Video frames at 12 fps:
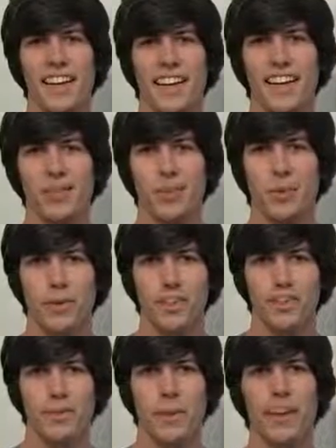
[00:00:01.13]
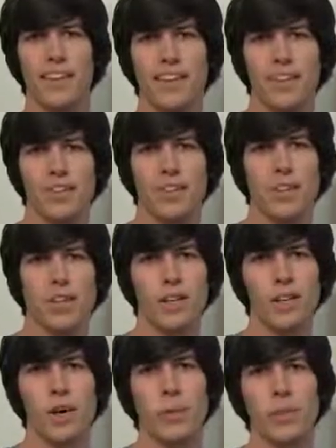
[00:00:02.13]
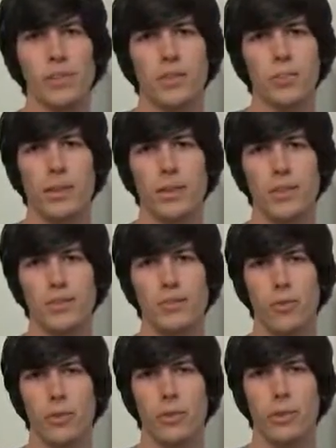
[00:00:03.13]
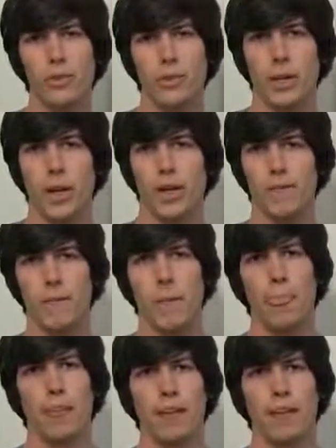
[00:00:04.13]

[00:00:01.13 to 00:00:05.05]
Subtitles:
Hey everyone, in this video I'll be explaining four-wheel drive.